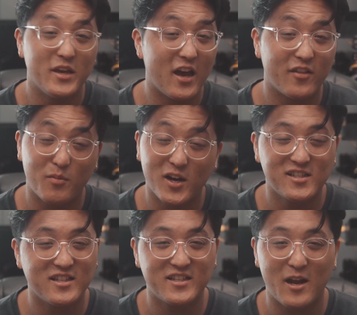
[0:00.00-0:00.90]
But yeah, the
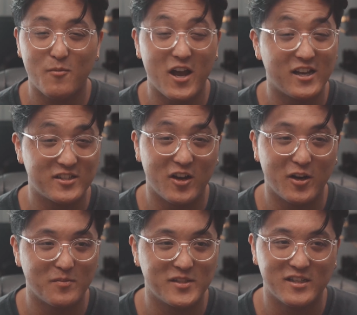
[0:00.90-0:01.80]
price of this camera has
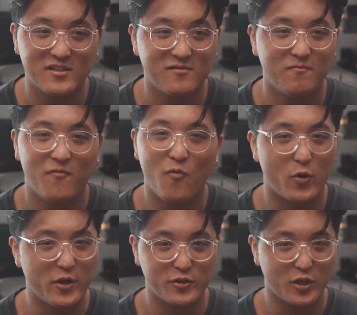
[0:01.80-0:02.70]
gone up since
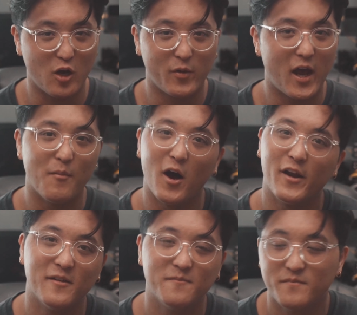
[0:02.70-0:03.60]
four years ago when I
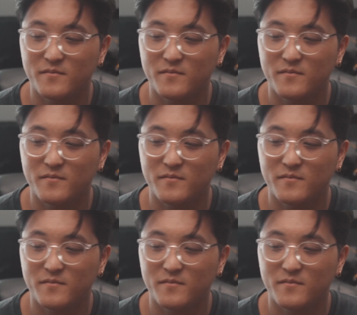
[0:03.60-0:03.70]
bought it.